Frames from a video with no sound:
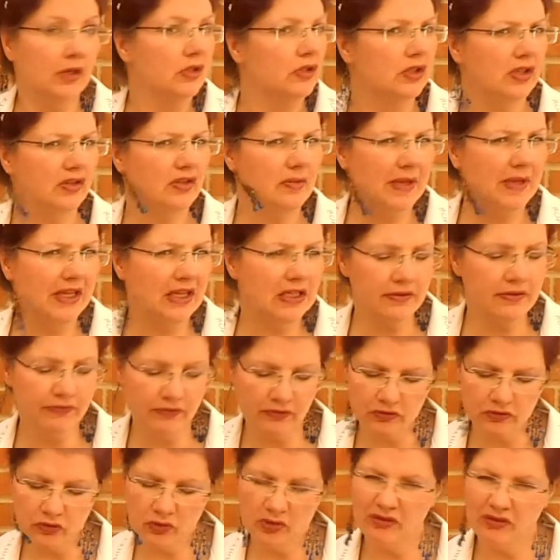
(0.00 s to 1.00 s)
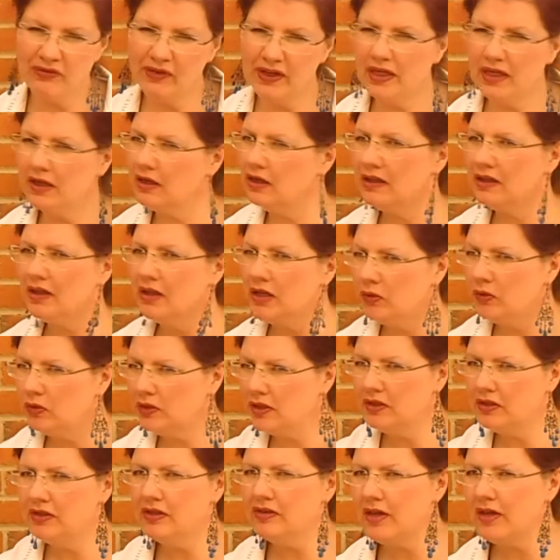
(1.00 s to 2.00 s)
Does it make a difference? Or your finger?
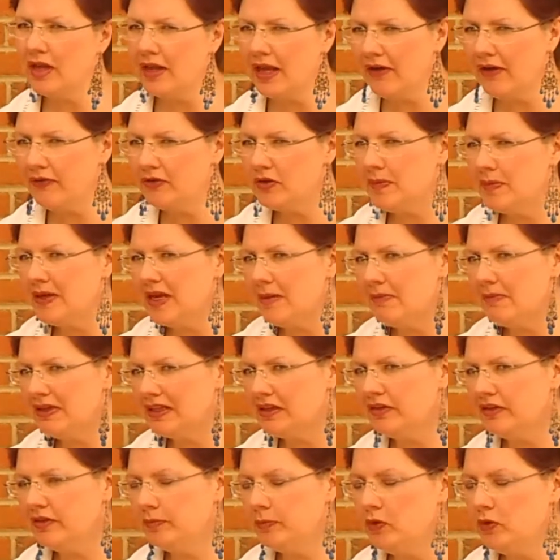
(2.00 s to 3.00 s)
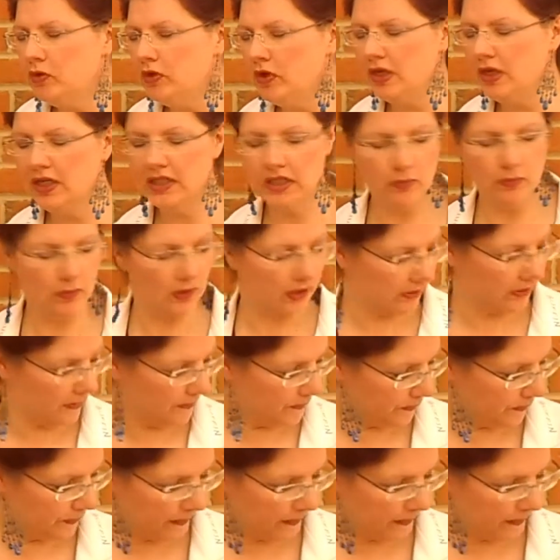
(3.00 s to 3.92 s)
Does it have to be a metal spoon you hit it with?